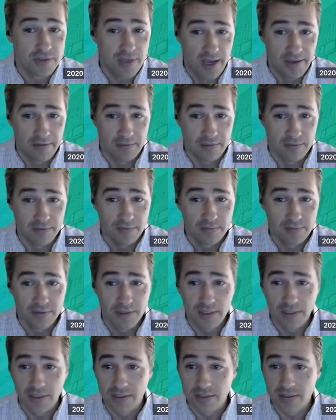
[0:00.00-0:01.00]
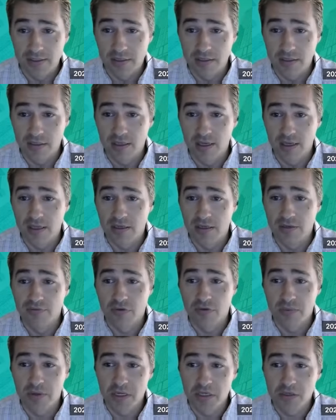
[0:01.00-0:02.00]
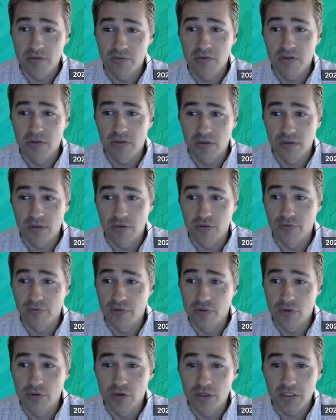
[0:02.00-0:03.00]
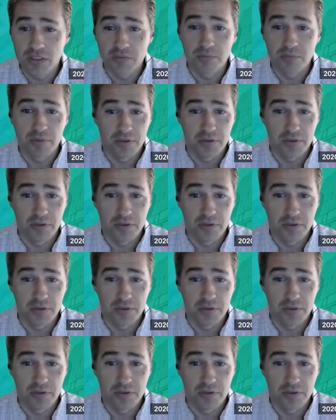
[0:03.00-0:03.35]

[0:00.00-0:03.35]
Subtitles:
title, is an information return of U.S.